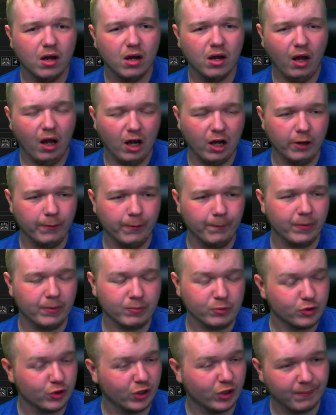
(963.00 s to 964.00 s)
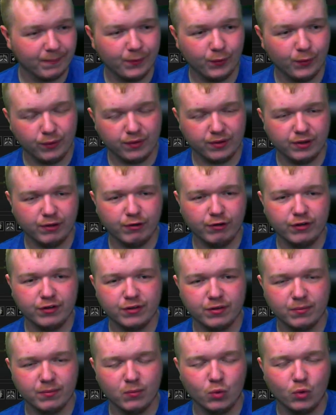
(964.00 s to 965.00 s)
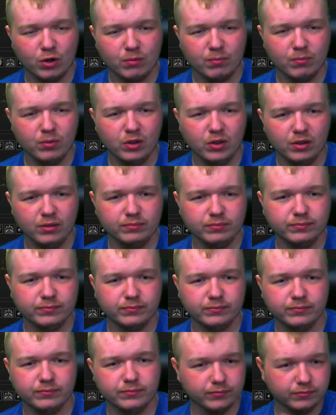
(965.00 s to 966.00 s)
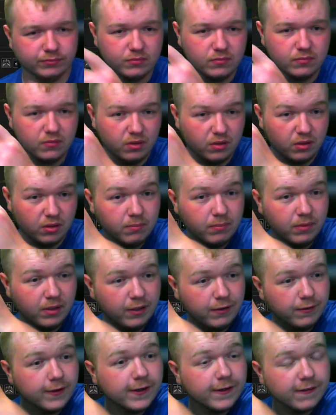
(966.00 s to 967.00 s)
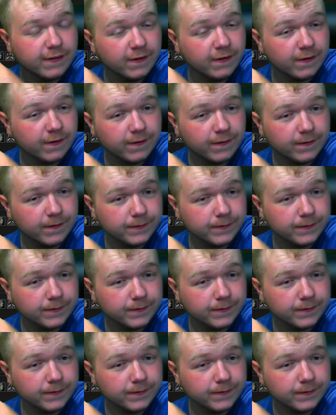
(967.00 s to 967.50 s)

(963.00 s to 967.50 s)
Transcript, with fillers: Um, I'm trying to build the series some more, but somebody right there